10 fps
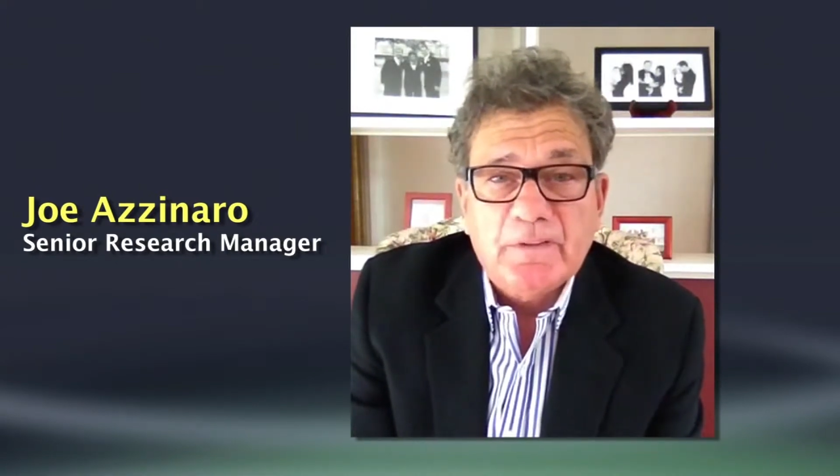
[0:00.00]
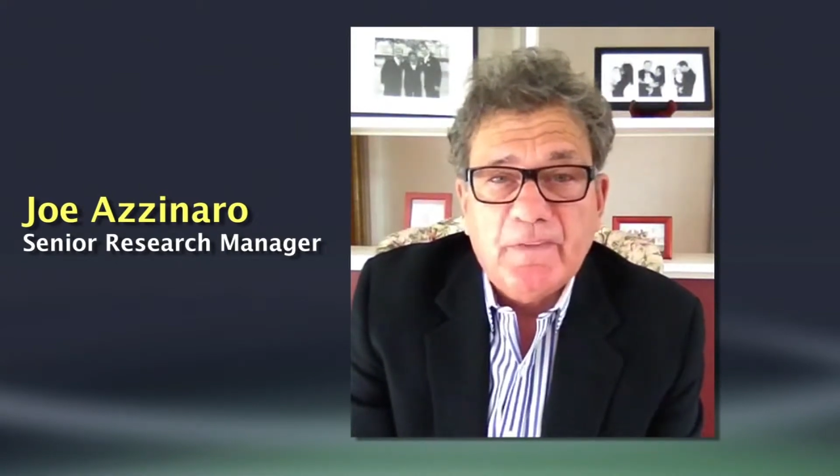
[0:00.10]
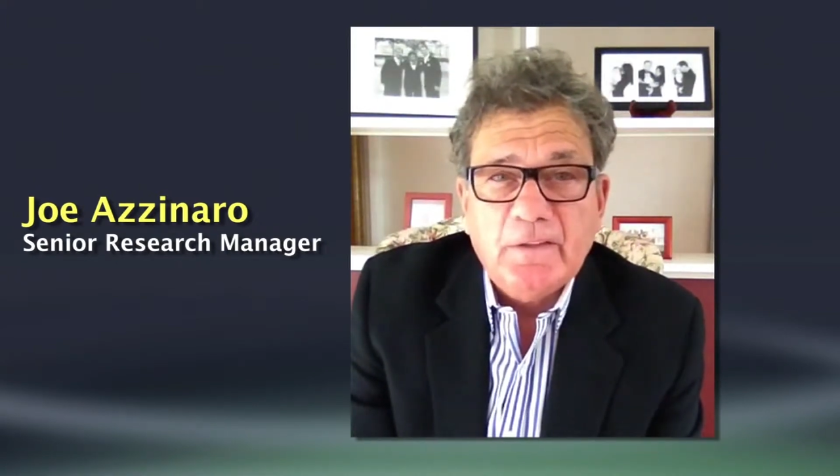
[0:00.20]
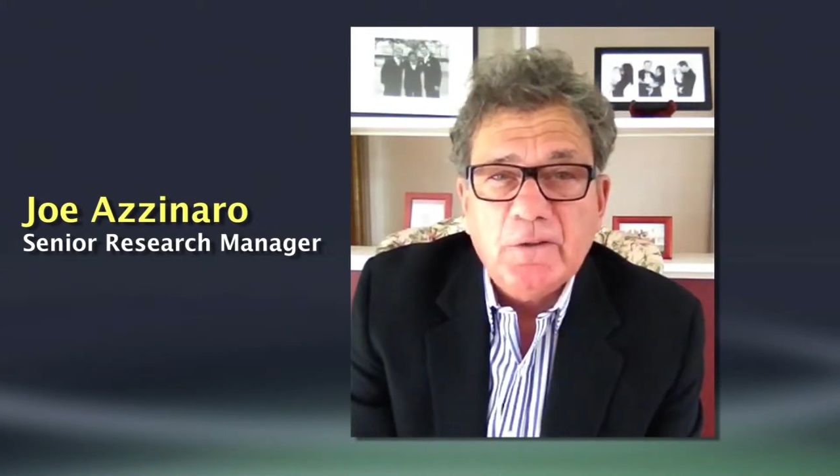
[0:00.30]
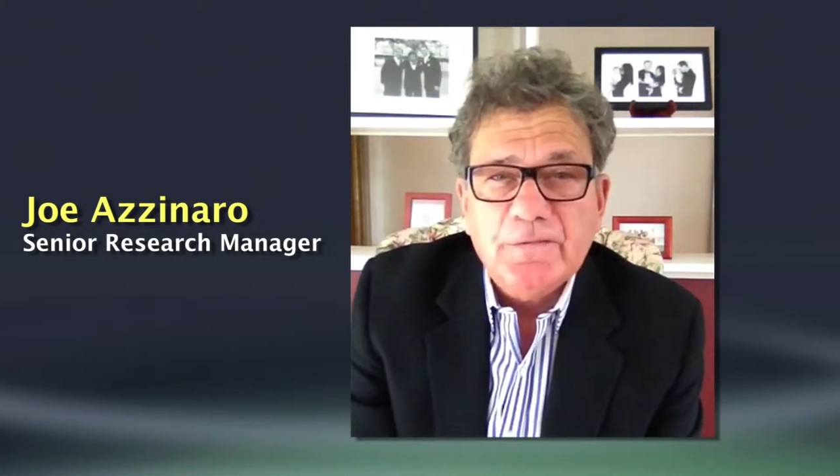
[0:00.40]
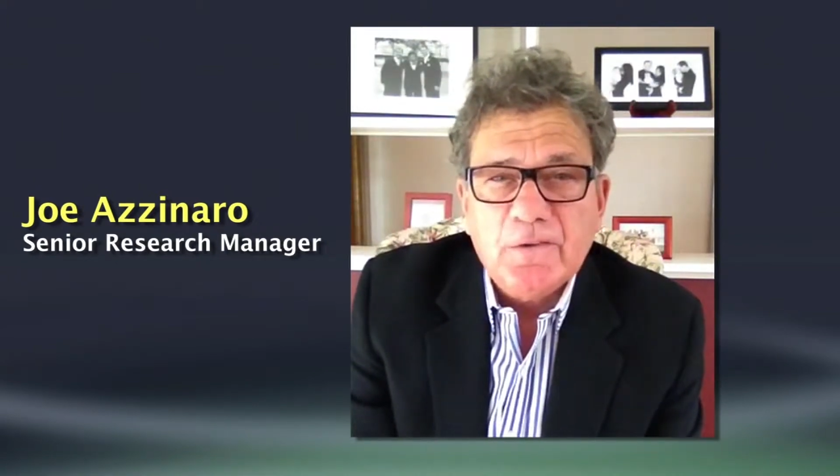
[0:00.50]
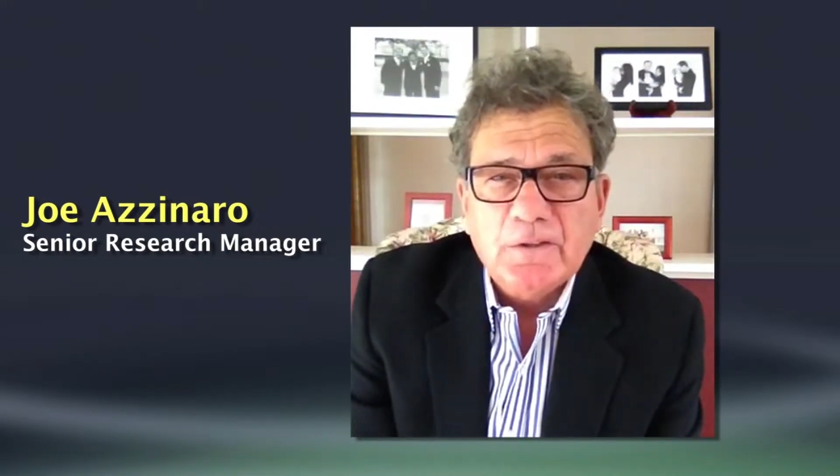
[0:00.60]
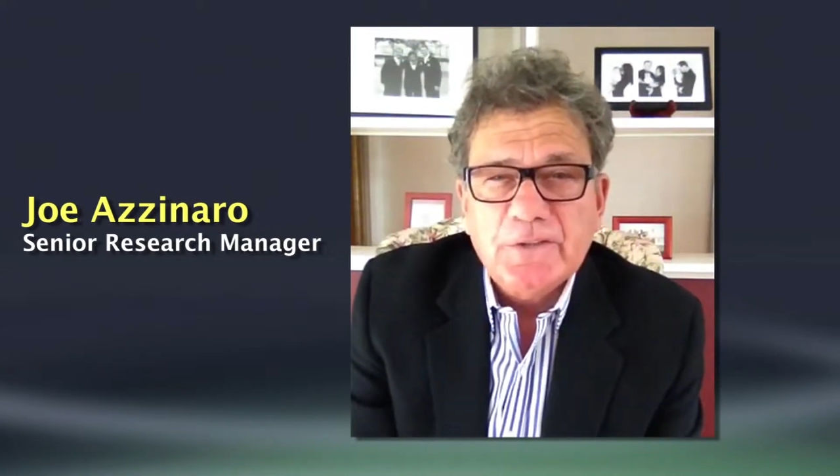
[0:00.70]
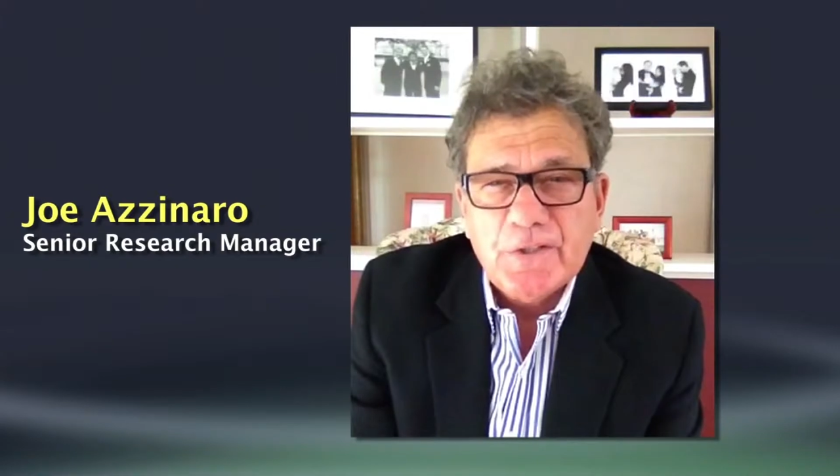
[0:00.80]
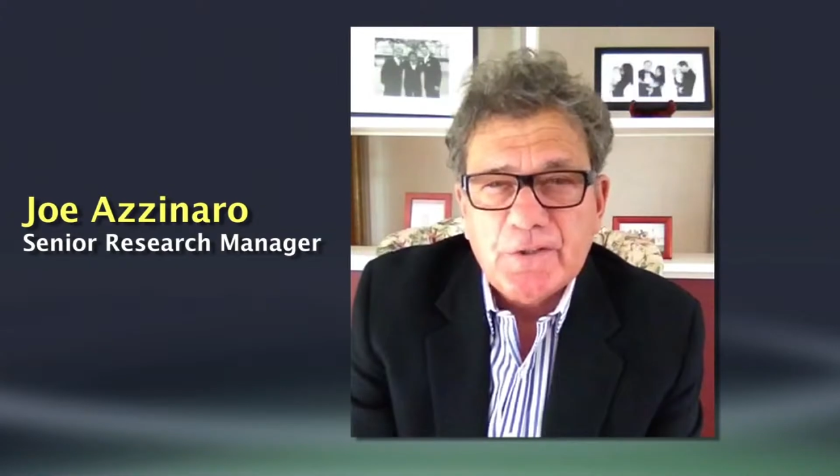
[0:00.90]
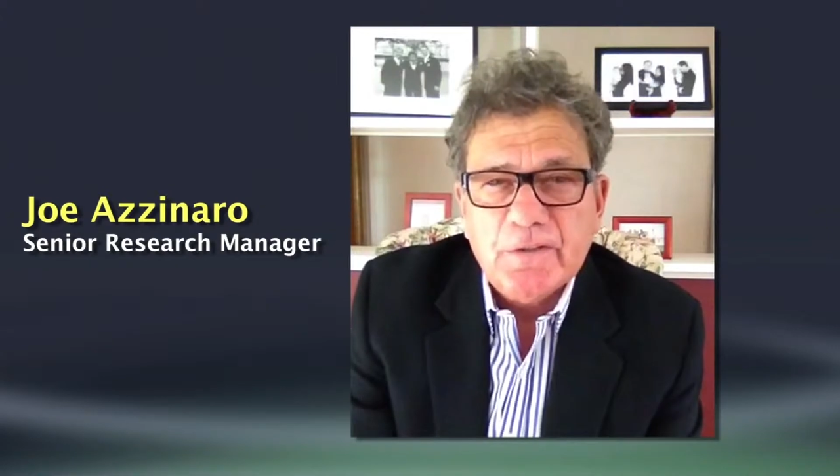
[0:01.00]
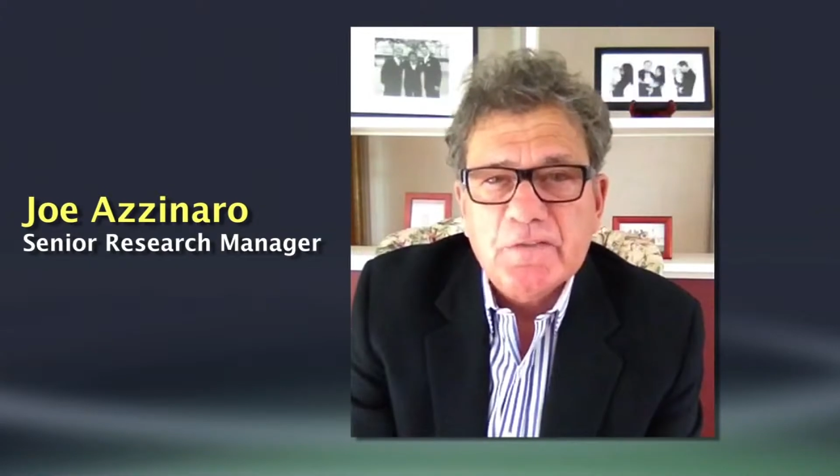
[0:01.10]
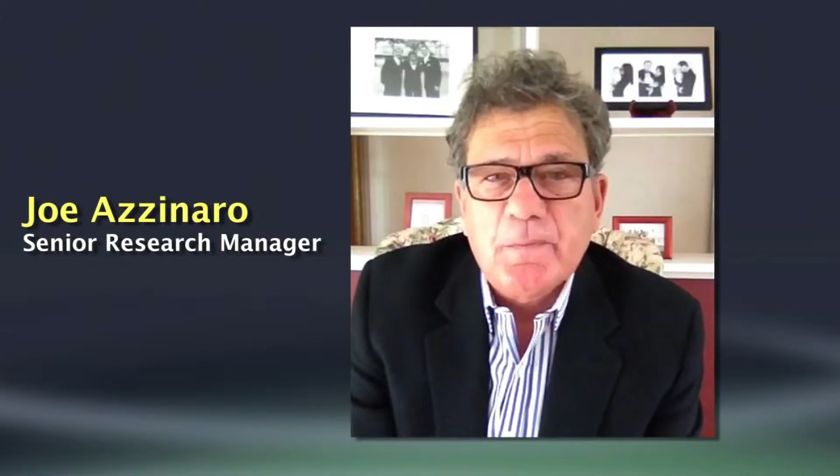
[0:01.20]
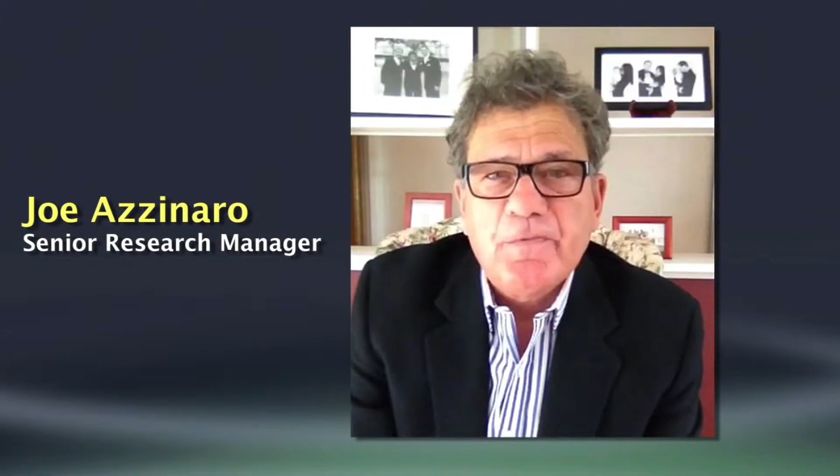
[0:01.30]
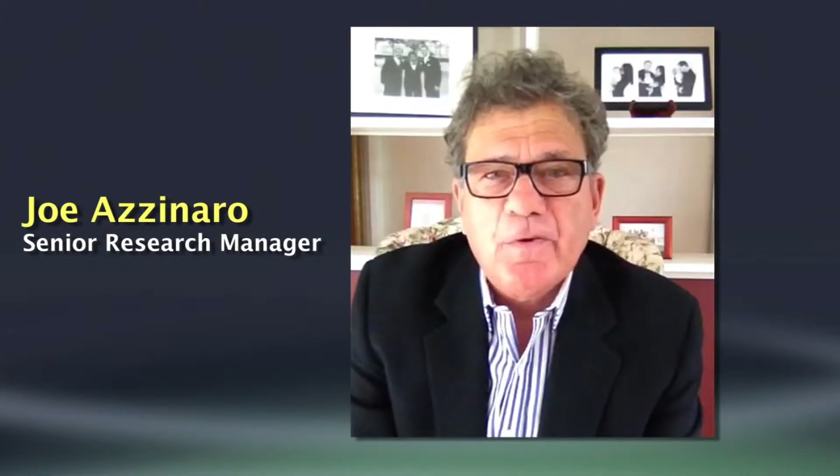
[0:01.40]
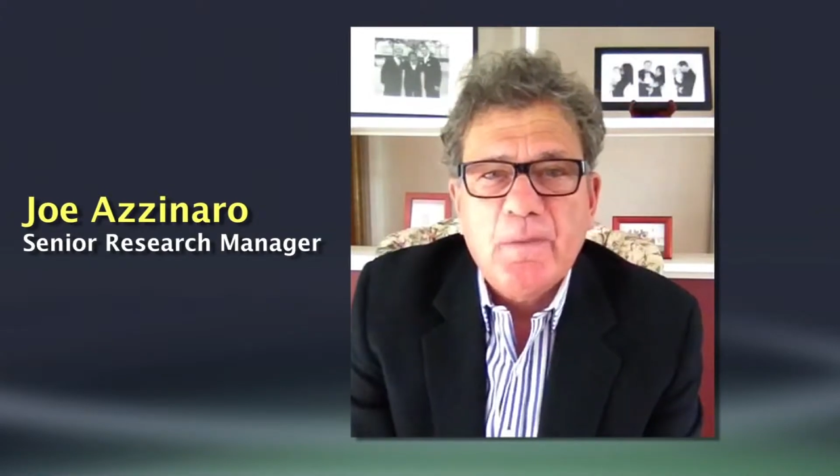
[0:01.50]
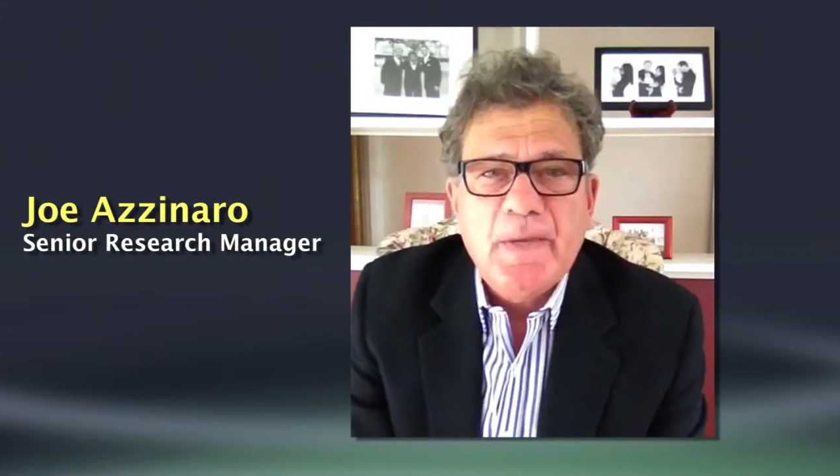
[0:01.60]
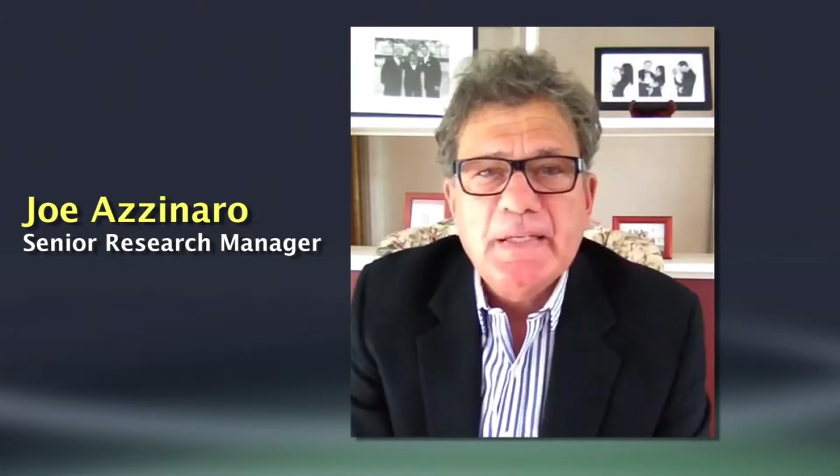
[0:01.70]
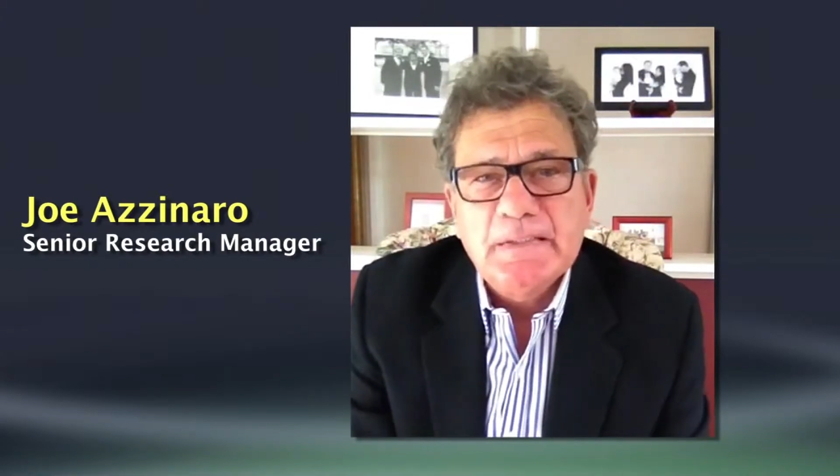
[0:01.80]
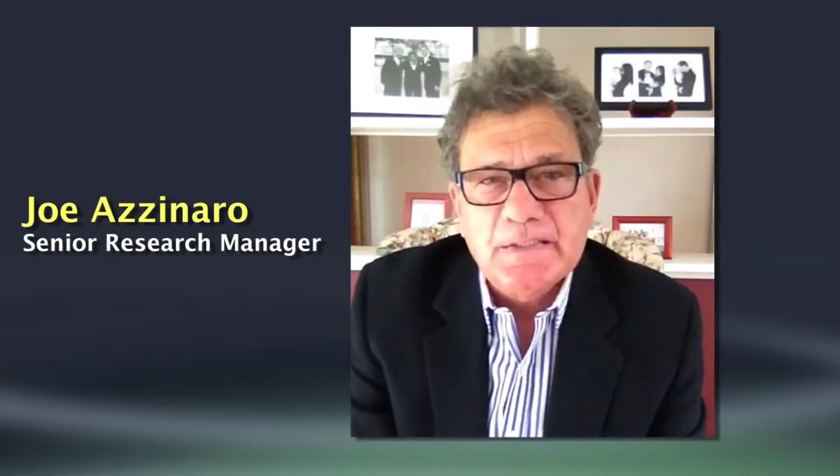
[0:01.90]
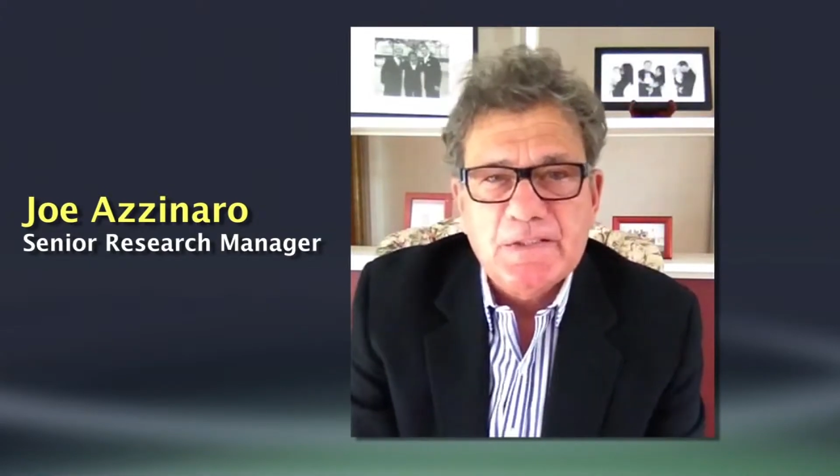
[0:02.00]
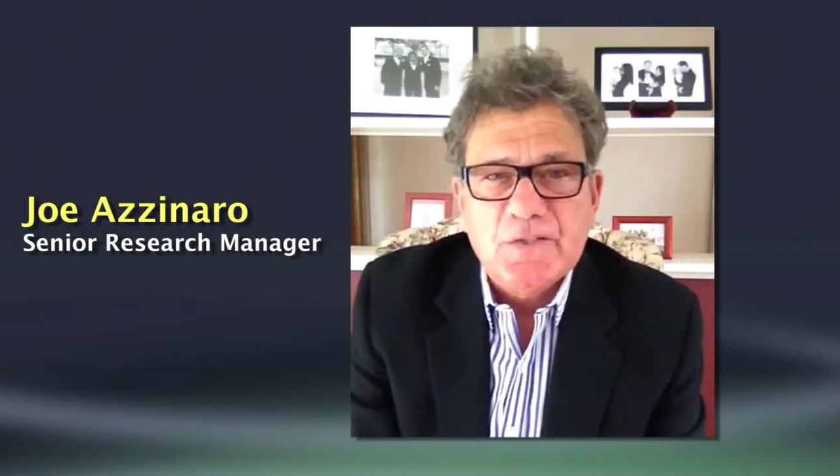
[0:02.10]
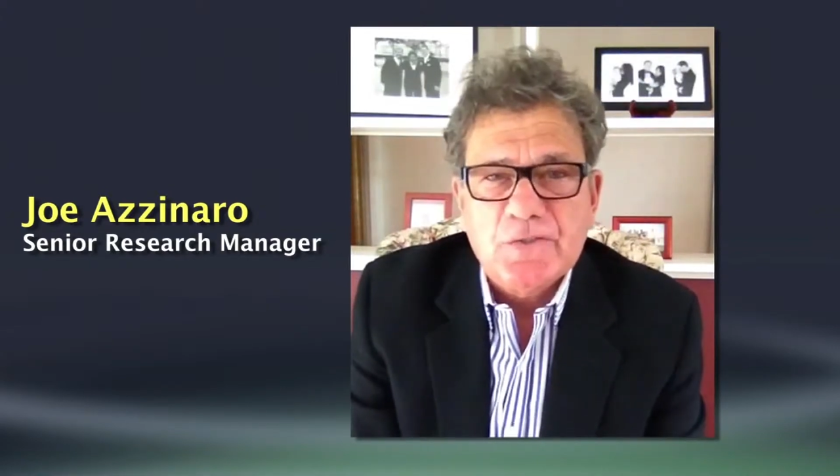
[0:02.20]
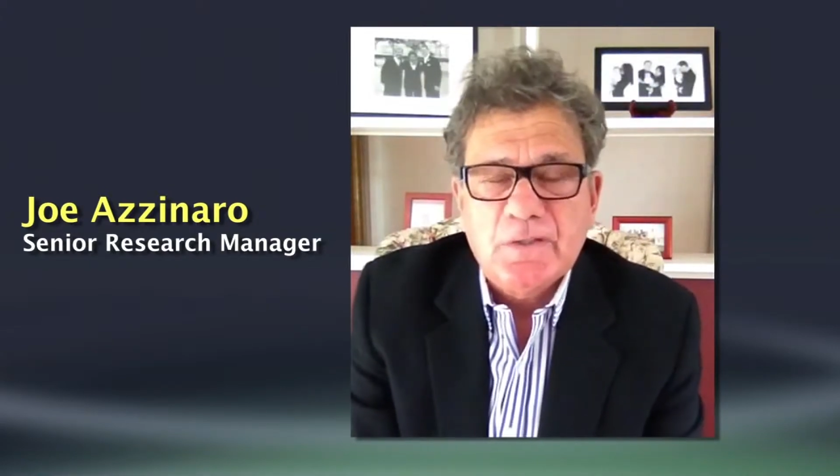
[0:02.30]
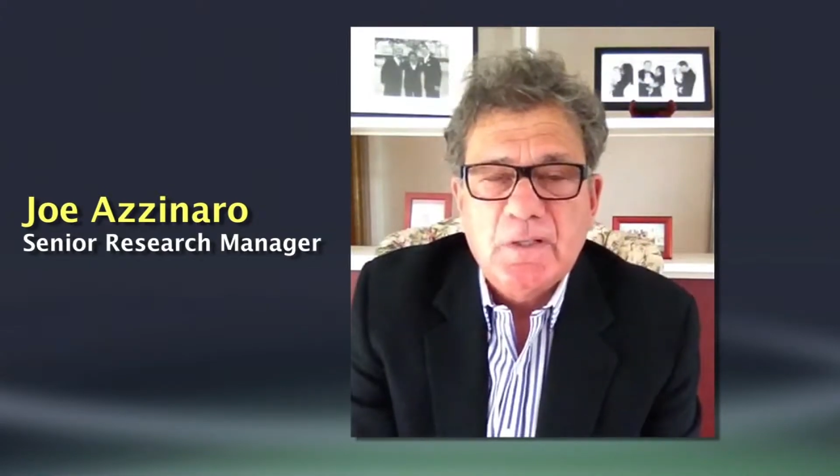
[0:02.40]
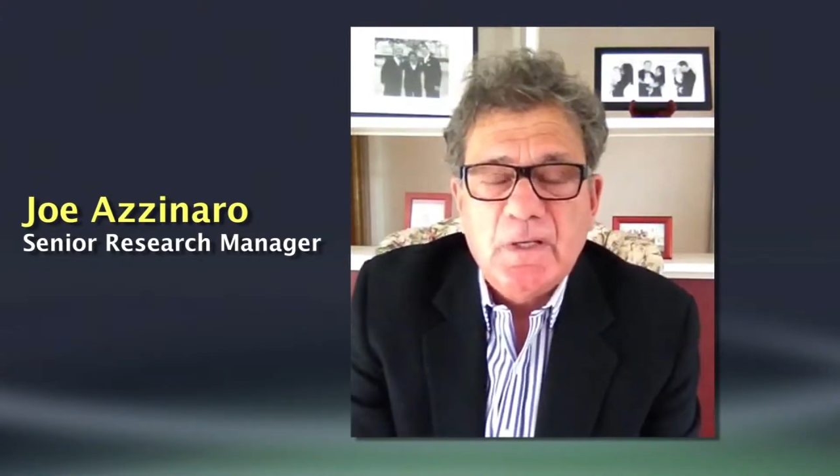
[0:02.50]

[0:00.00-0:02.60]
they look for alternatives before they make a decision.